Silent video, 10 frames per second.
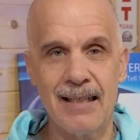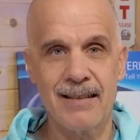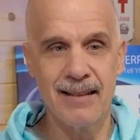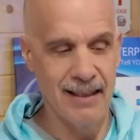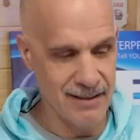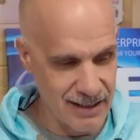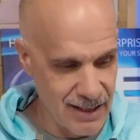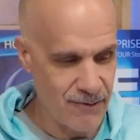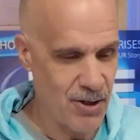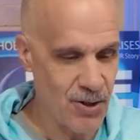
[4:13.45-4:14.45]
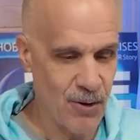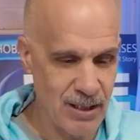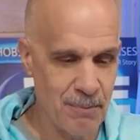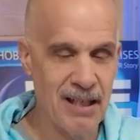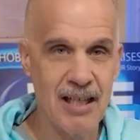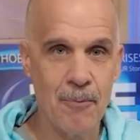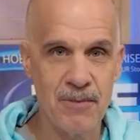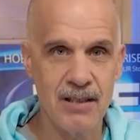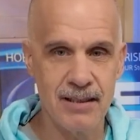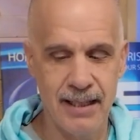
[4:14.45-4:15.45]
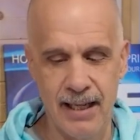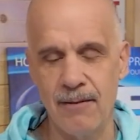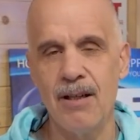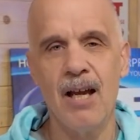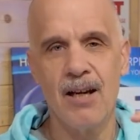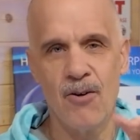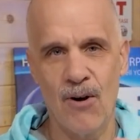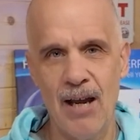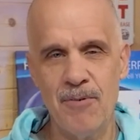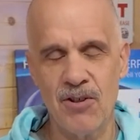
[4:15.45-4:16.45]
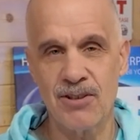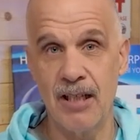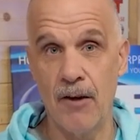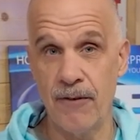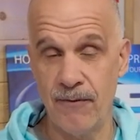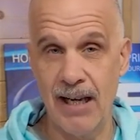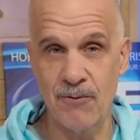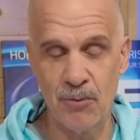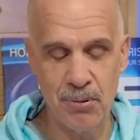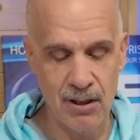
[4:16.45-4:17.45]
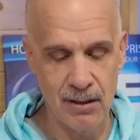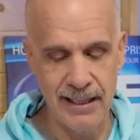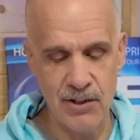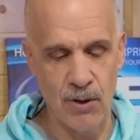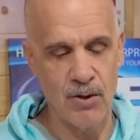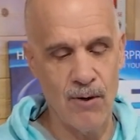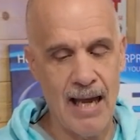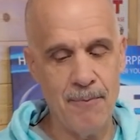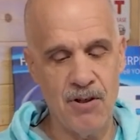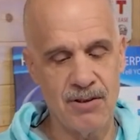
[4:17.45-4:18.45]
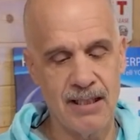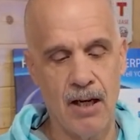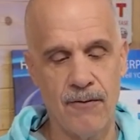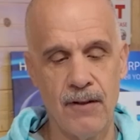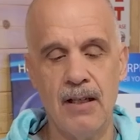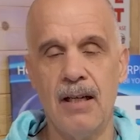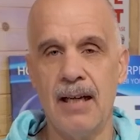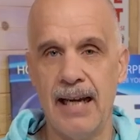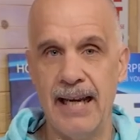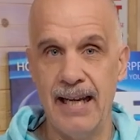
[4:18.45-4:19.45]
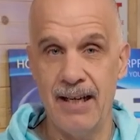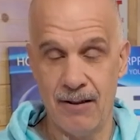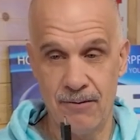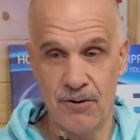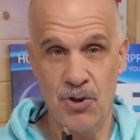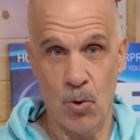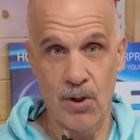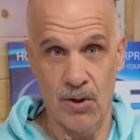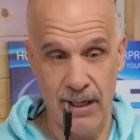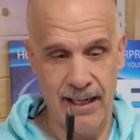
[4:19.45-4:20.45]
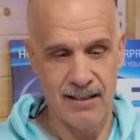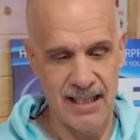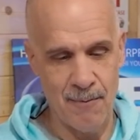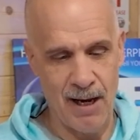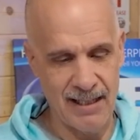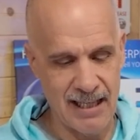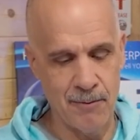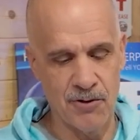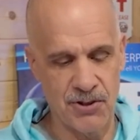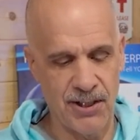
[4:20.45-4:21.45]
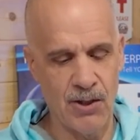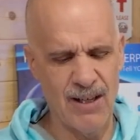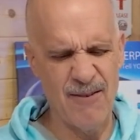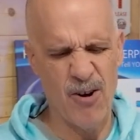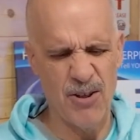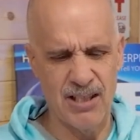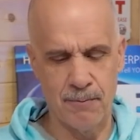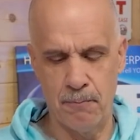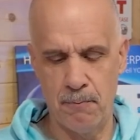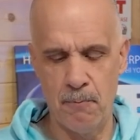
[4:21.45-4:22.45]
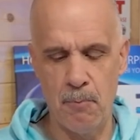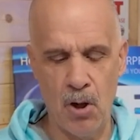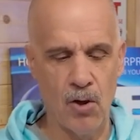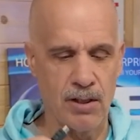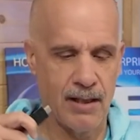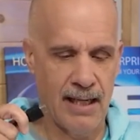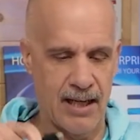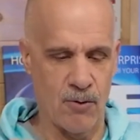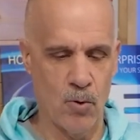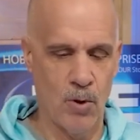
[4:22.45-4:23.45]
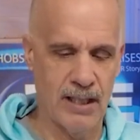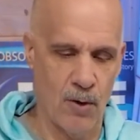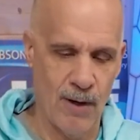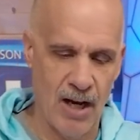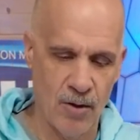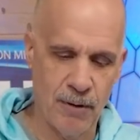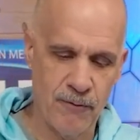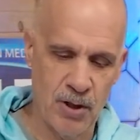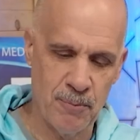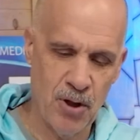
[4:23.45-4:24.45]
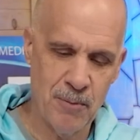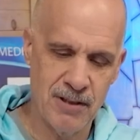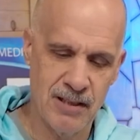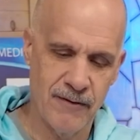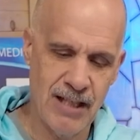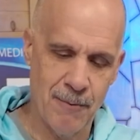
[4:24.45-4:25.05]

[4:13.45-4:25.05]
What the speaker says: into this, and if you're going to pick up this kit, grab yourself, in fact, we'll put a link to it, grab yourself a shorter HDMI cable so you don't have all this bulk kind of rolling around. But for the purposes of